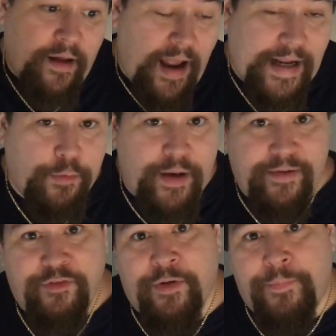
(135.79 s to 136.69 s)

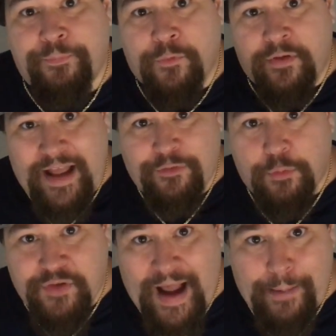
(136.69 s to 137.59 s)
Anyways, that's
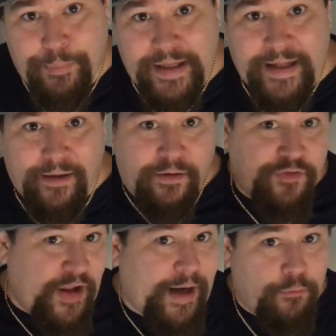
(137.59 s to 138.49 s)
what's happening.
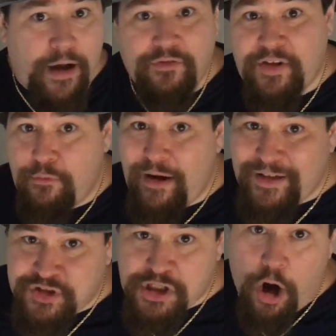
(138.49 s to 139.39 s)
Second round's getting ready
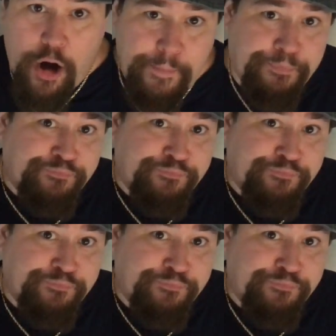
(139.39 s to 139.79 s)
to start.